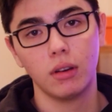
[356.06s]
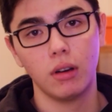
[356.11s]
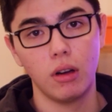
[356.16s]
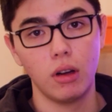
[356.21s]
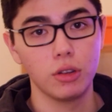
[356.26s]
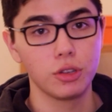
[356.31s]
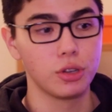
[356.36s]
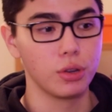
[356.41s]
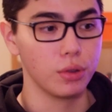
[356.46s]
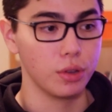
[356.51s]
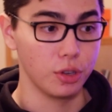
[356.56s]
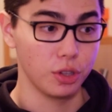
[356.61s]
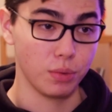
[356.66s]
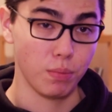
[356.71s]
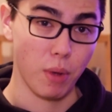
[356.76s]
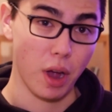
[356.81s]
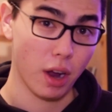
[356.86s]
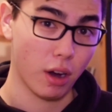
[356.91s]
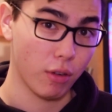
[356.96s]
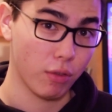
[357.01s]
Also, there's
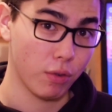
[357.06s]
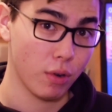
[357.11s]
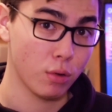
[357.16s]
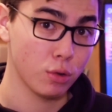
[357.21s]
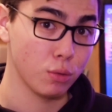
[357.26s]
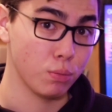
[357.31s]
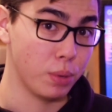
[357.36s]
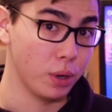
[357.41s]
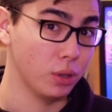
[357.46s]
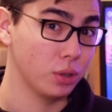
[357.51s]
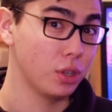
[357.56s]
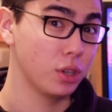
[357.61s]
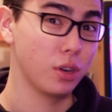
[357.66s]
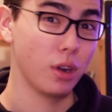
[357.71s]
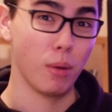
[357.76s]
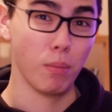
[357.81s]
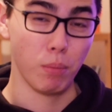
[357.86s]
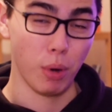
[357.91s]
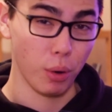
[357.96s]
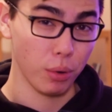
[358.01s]
microphones built in
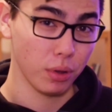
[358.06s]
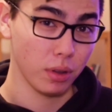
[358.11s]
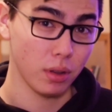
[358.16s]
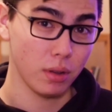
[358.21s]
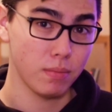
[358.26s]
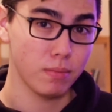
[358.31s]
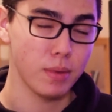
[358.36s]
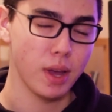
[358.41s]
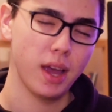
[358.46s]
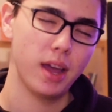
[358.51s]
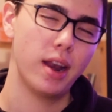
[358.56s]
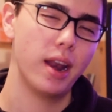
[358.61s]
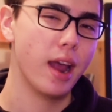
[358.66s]
on both of them.